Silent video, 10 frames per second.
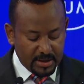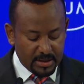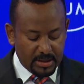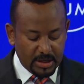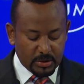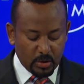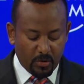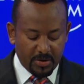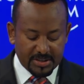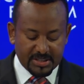this
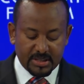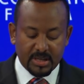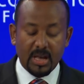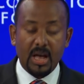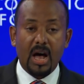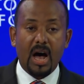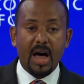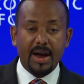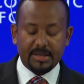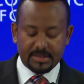offers
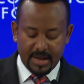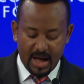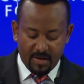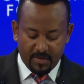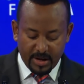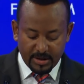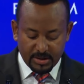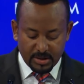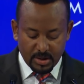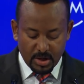higher than
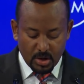average